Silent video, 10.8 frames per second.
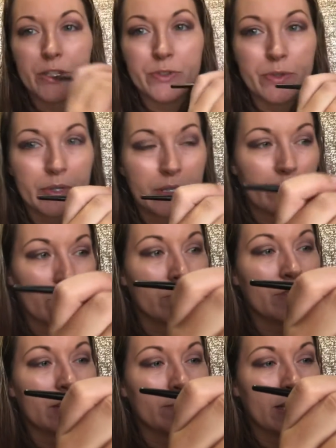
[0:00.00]
do it in
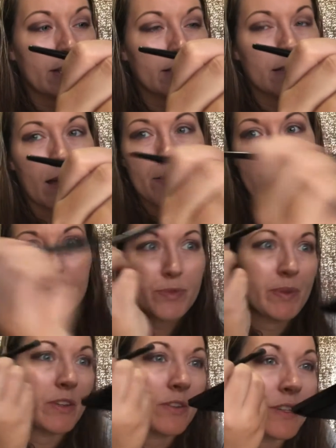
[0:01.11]
person, it makes a much
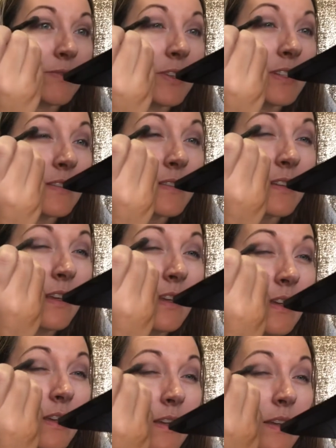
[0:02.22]
bigger difference.
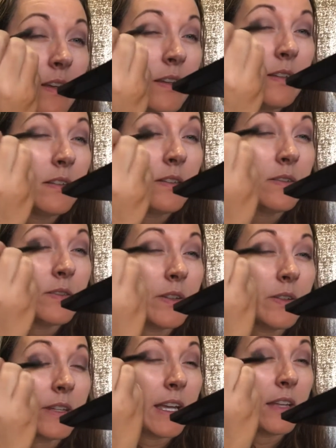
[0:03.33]
So
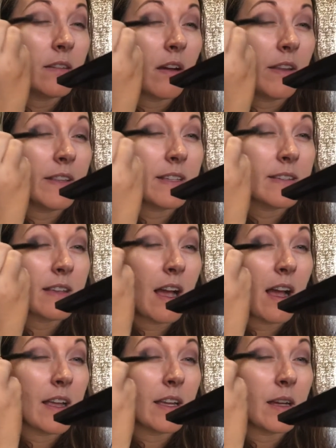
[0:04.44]
again, on this
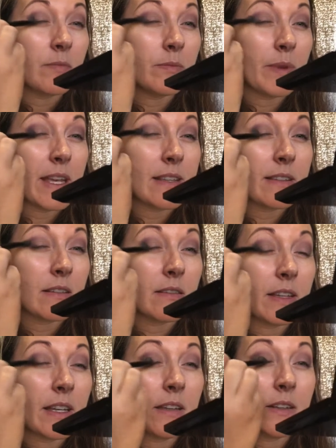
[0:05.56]
eye, I'm
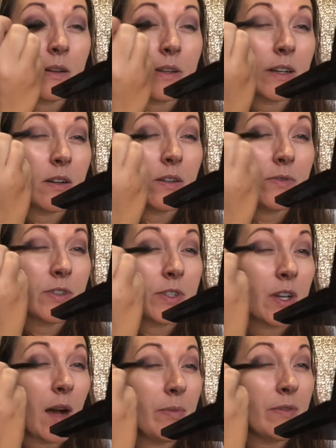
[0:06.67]
basically going over
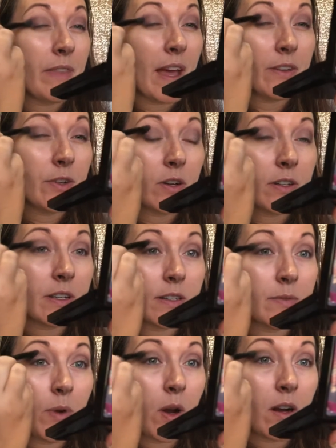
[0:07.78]
top of that
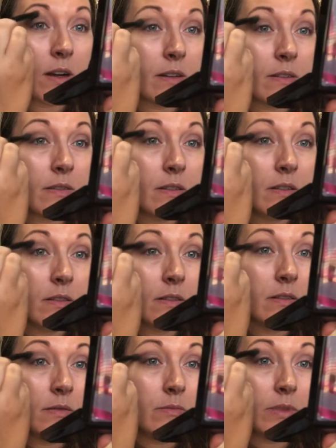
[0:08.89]
darkest part,
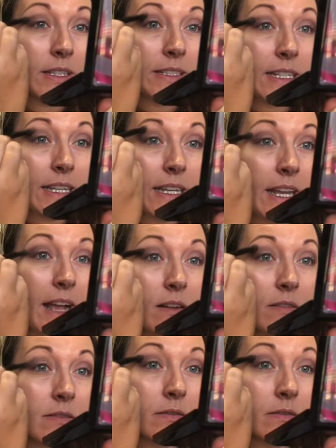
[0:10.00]
blending it out.